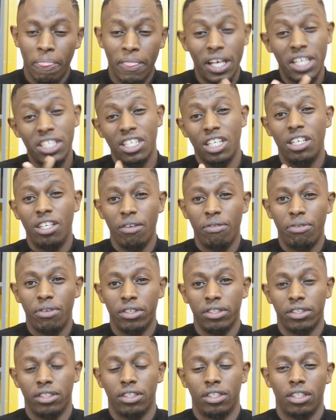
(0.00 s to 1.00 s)
That's the
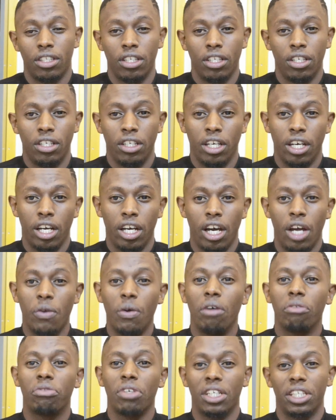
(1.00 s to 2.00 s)
difference, and
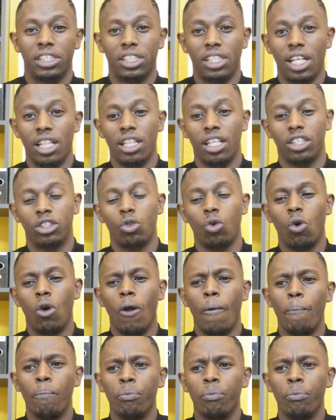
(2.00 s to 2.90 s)
you have to understand that. So